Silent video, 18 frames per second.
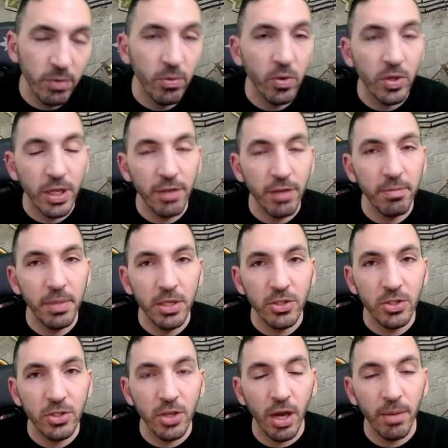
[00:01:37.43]
will give me
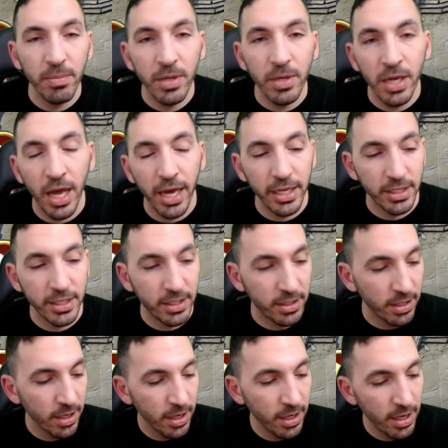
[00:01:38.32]
some
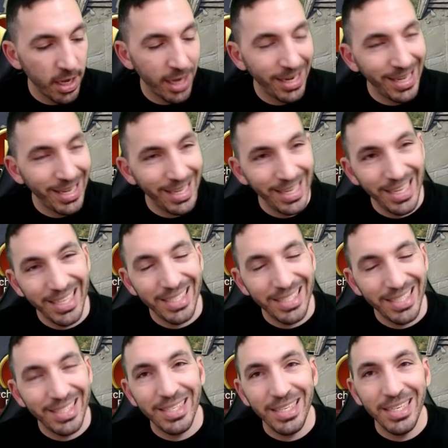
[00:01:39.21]
nice and
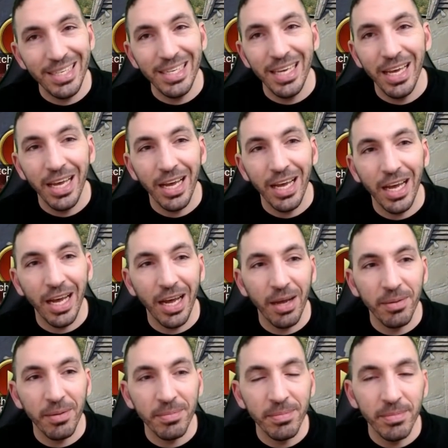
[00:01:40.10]
easy,
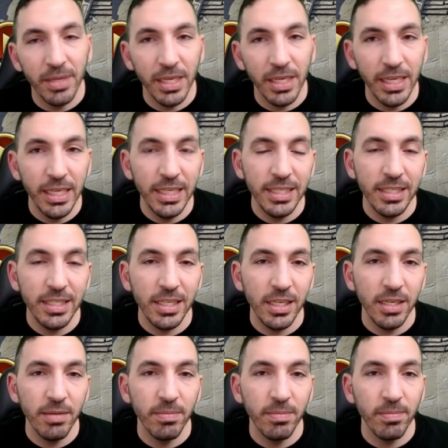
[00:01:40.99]
um,
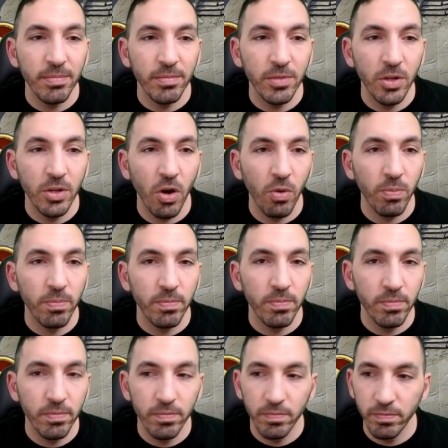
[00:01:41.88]
easy, you know,
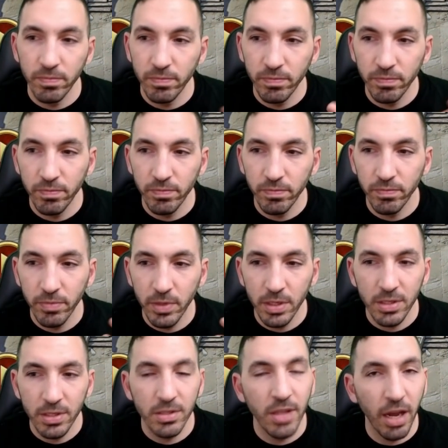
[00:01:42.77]

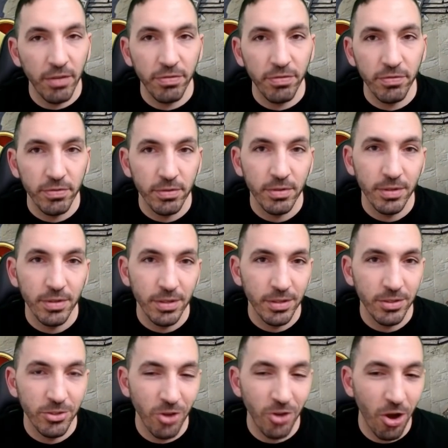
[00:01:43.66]
stuff.
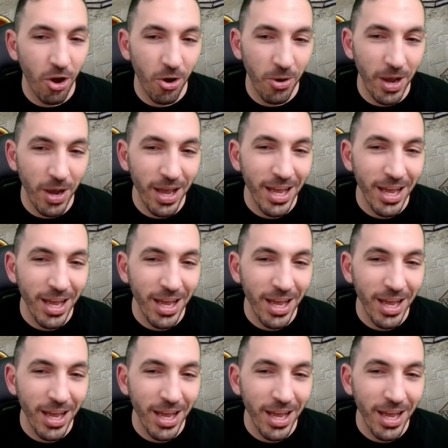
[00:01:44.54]
So,